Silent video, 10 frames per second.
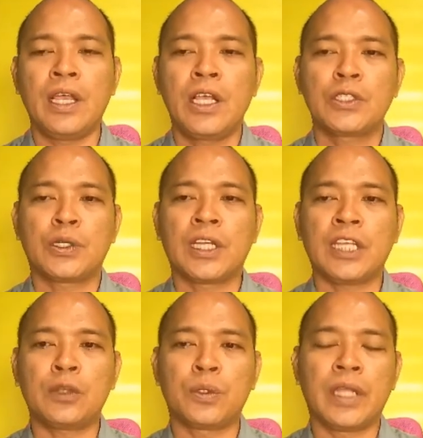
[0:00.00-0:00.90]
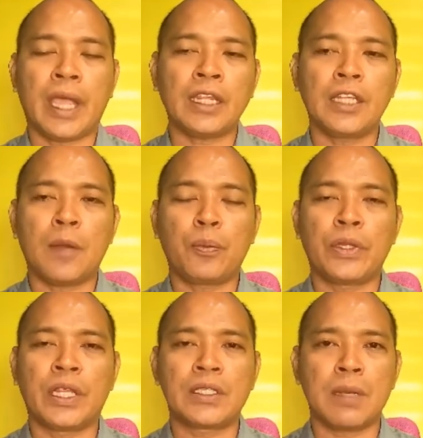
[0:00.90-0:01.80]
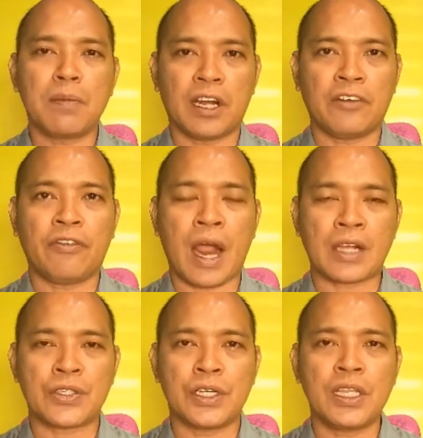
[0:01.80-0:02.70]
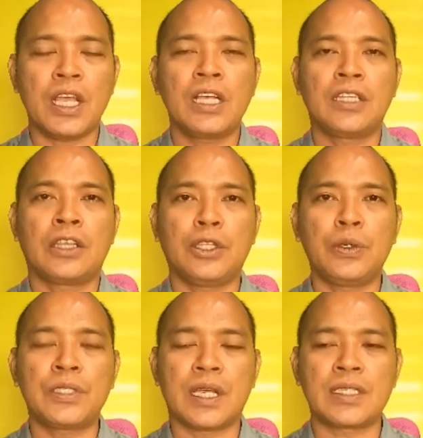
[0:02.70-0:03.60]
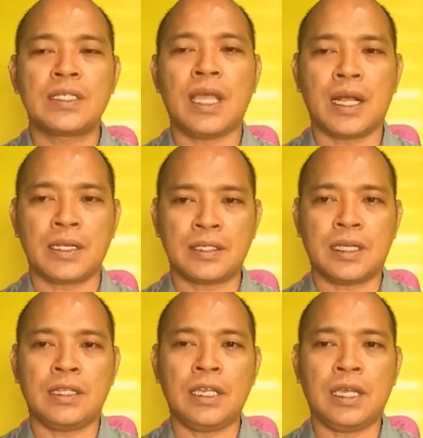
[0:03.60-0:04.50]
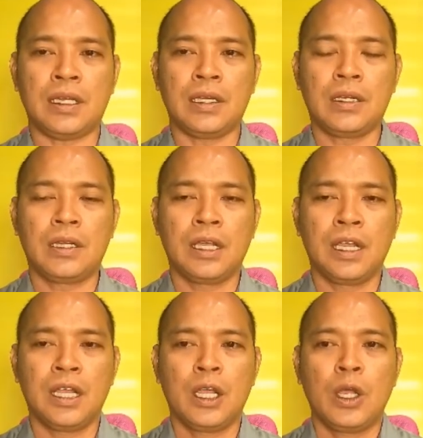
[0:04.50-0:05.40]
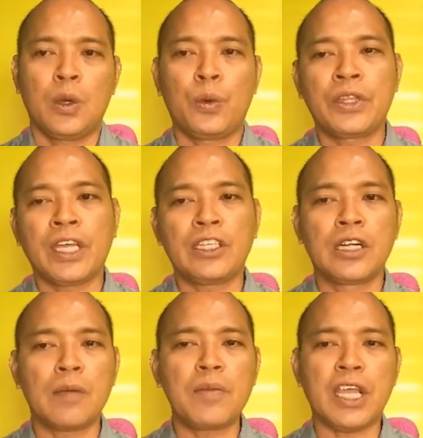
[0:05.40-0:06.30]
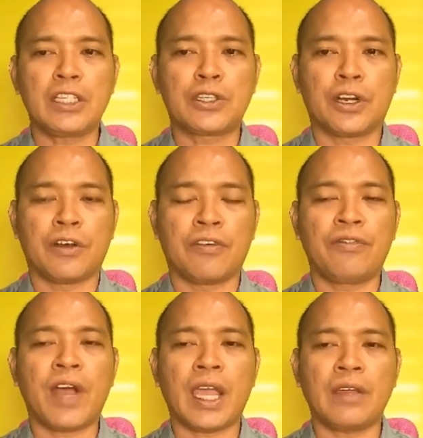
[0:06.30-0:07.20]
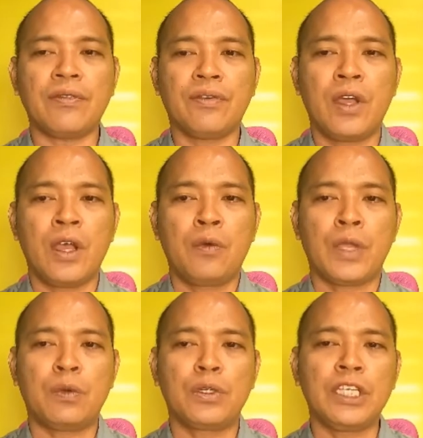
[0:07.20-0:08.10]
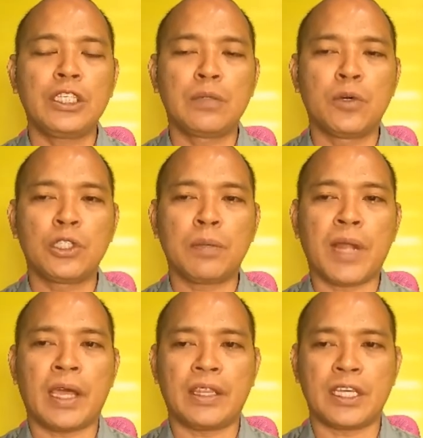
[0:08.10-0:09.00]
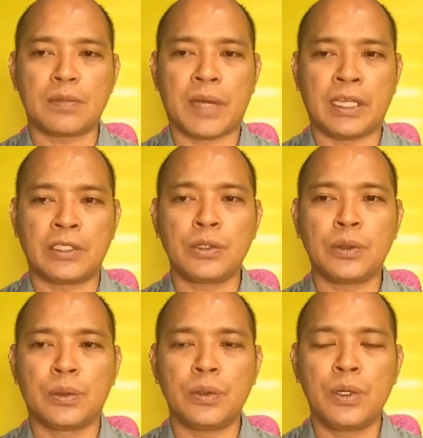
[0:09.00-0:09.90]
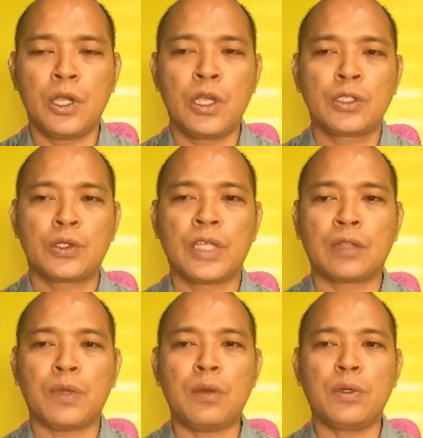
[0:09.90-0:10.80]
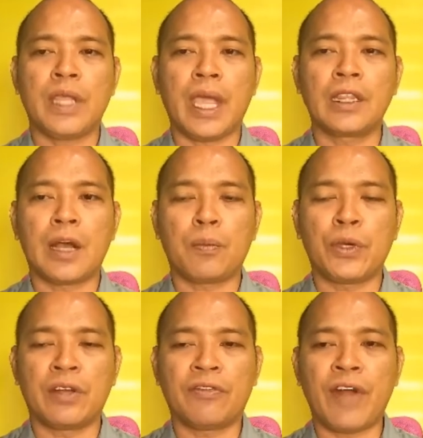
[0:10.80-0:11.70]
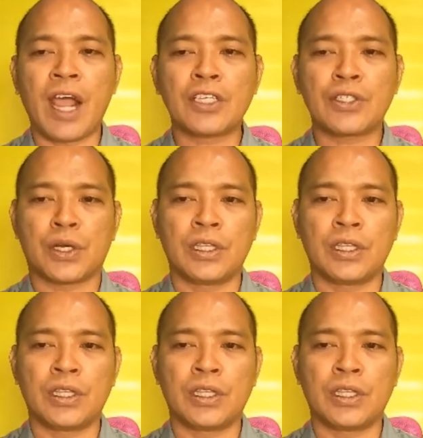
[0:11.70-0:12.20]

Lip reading: so that it would end up with a similar fraction that uses the LCD. With a denominator of 5, we would need to multiply this by 2 so that we would end up with a fraction